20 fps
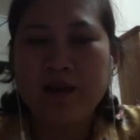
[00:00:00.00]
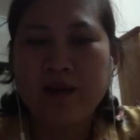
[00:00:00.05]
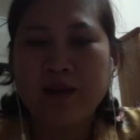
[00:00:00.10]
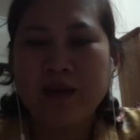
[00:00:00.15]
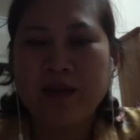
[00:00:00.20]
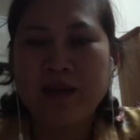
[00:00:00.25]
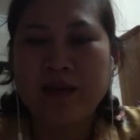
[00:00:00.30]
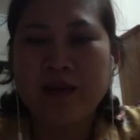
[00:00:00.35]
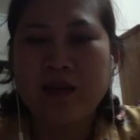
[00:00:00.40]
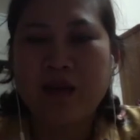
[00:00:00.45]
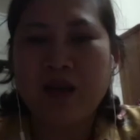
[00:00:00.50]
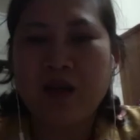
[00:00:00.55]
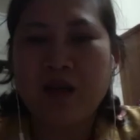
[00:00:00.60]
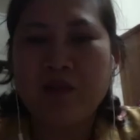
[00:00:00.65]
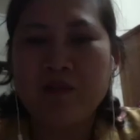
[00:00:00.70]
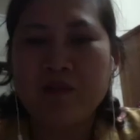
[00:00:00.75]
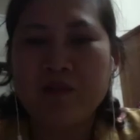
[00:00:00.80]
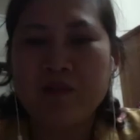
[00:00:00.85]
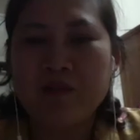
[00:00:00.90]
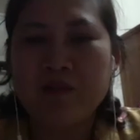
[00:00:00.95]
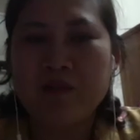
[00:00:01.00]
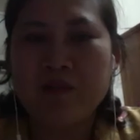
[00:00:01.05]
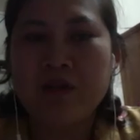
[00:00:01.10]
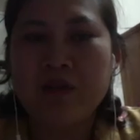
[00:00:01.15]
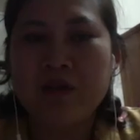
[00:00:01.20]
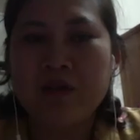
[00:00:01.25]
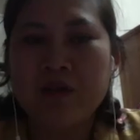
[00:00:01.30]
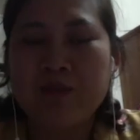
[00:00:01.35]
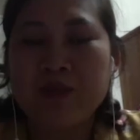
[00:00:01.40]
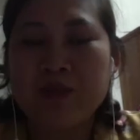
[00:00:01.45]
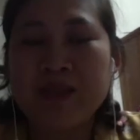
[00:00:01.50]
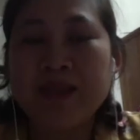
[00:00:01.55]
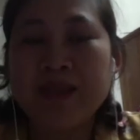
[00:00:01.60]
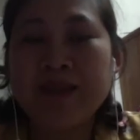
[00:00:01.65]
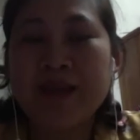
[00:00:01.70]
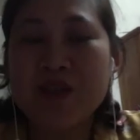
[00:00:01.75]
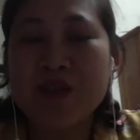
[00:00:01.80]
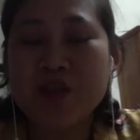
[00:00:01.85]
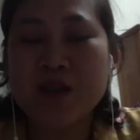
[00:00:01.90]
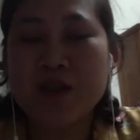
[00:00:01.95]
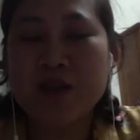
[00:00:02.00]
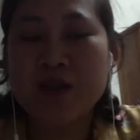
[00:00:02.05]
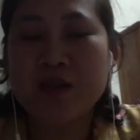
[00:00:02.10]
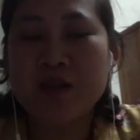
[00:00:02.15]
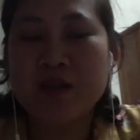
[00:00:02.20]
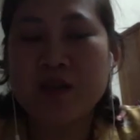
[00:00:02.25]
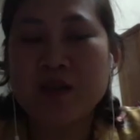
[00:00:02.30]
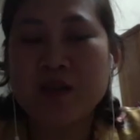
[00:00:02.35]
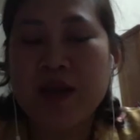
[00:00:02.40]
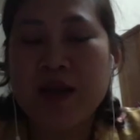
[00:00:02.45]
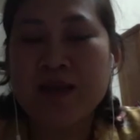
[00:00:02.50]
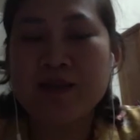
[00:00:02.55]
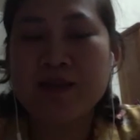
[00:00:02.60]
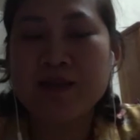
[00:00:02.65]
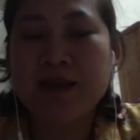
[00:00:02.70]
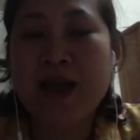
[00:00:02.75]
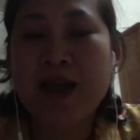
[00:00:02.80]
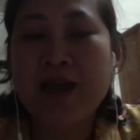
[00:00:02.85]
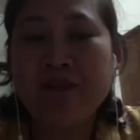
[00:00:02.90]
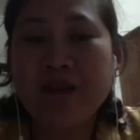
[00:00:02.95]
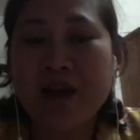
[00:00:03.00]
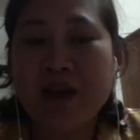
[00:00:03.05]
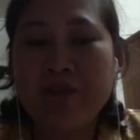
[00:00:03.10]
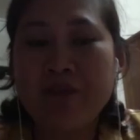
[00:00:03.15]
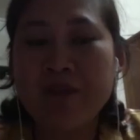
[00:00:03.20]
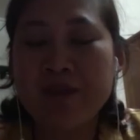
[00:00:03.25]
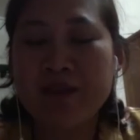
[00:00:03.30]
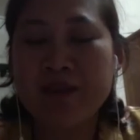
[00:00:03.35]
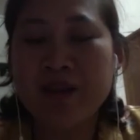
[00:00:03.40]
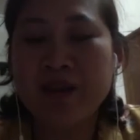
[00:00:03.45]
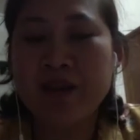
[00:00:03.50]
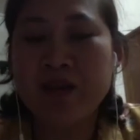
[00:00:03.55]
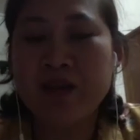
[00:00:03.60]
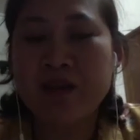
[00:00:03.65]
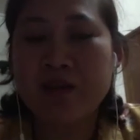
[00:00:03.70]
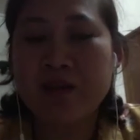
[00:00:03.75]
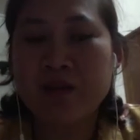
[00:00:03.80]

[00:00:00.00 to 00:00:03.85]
that the presentation has covered everything